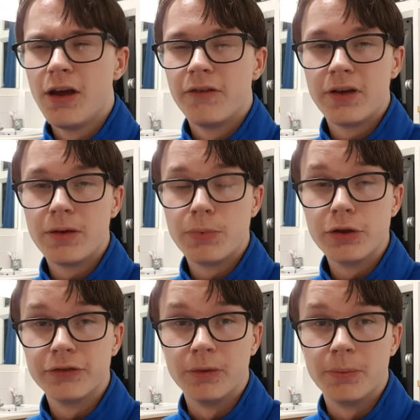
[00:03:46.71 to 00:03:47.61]
very
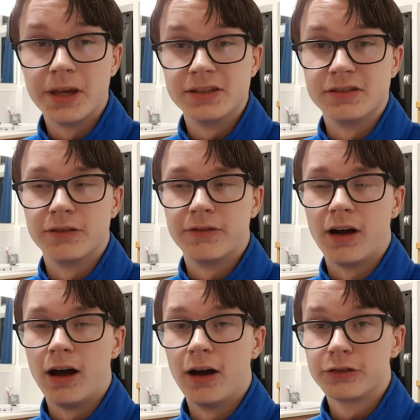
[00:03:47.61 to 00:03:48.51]
beautiful pieces of
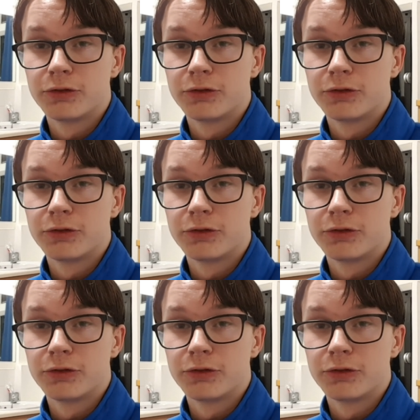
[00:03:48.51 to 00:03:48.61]
art,